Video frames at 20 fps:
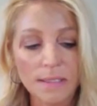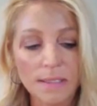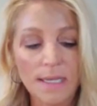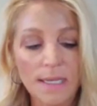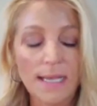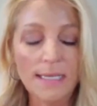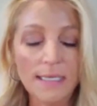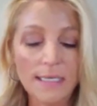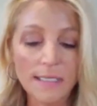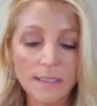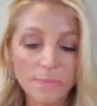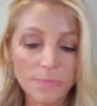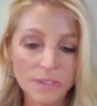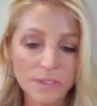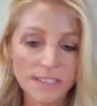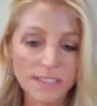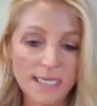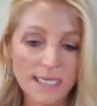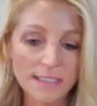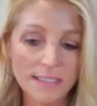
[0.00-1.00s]
hiding and
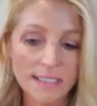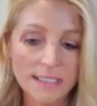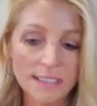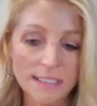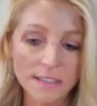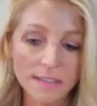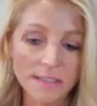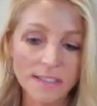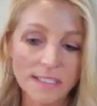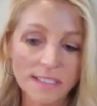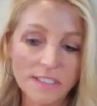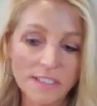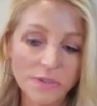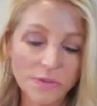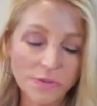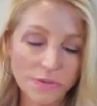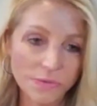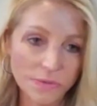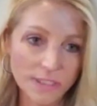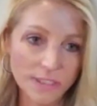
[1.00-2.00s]
protecting, it gets
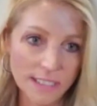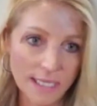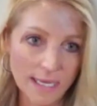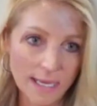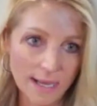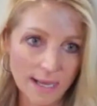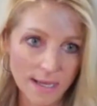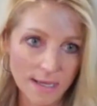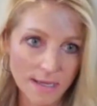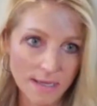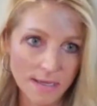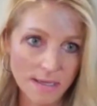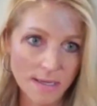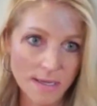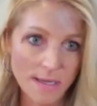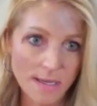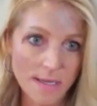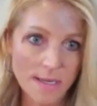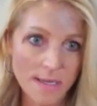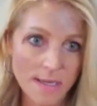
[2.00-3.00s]
you through the day,
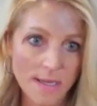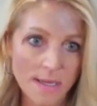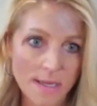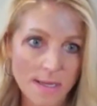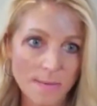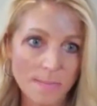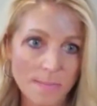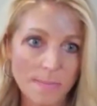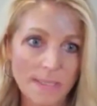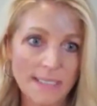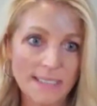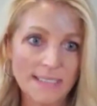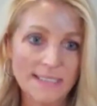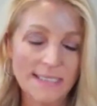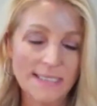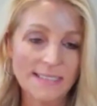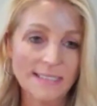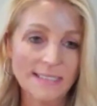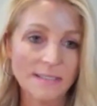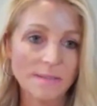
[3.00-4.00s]
but it
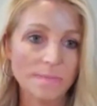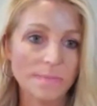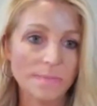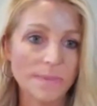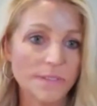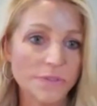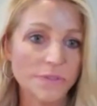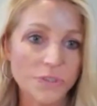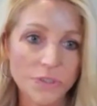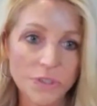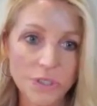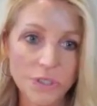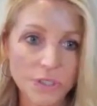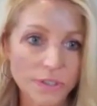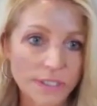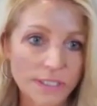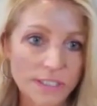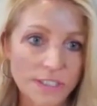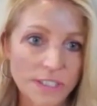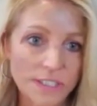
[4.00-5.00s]
doesn't build your
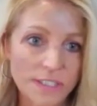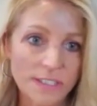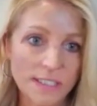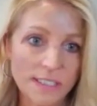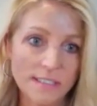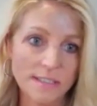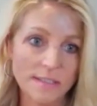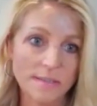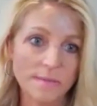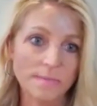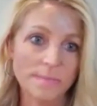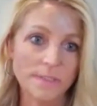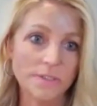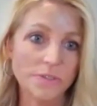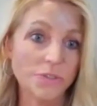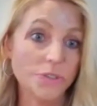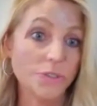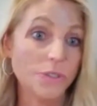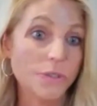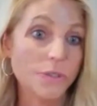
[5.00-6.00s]
courage. It doesn't
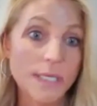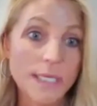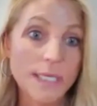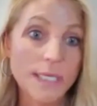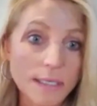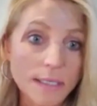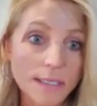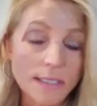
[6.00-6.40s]
build your grit.